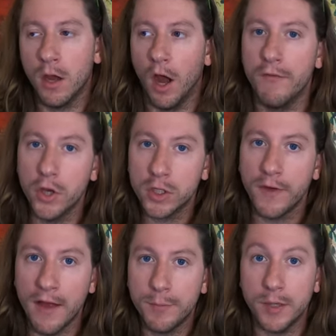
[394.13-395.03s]
Of those
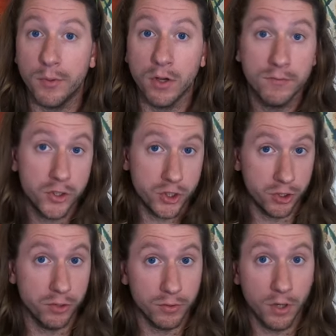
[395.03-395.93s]
five people,
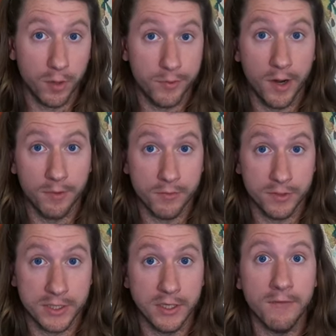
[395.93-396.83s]
two are probably
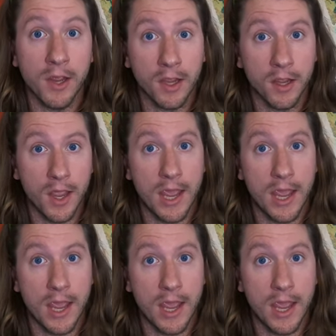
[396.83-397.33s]
receiving